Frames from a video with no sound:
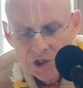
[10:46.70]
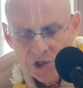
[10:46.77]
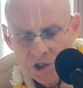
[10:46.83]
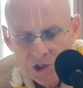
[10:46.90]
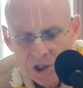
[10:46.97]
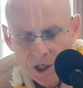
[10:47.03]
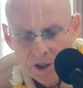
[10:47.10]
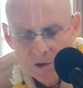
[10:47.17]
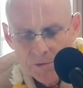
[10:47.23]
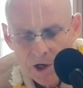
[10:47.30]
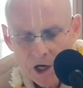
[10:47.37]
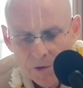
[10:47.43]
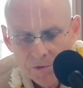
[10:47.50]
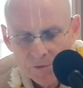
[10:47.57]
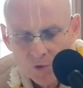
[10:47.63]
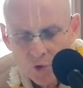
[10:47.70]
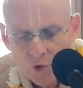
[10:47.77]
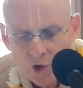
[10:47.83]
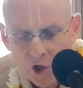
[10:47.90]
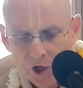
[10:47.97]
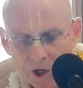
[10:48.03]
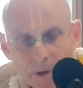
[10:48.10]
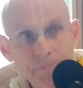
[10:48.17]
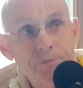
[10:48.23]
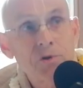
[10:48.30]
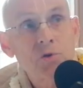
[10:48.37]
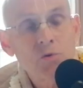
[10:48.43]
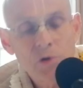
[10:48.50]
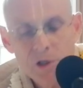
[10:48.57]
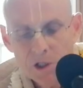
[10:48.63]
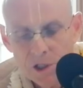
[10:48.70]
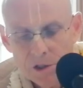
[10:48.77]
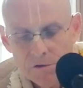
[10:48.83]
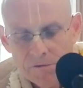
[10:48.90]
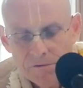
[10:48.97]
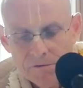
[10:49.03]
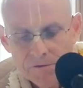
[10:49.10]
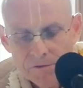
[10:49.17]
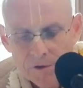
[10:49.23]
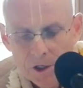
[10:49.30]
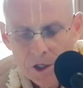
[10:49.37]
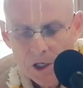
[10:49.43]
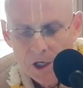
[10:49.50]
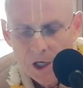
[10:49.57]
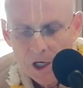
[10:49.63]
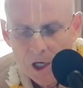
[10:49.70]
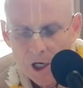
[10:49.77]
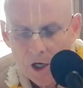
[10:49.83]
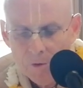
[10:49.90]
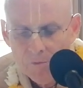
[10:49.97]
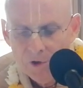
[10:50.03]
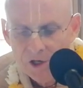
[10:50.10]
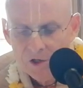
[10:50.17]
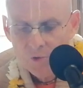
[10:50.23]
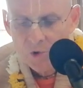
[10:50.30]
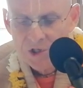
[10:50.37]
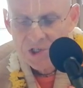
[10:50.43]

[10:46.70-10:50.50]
Sri Chaitanya Mahaprabhu got up to leave, uh, but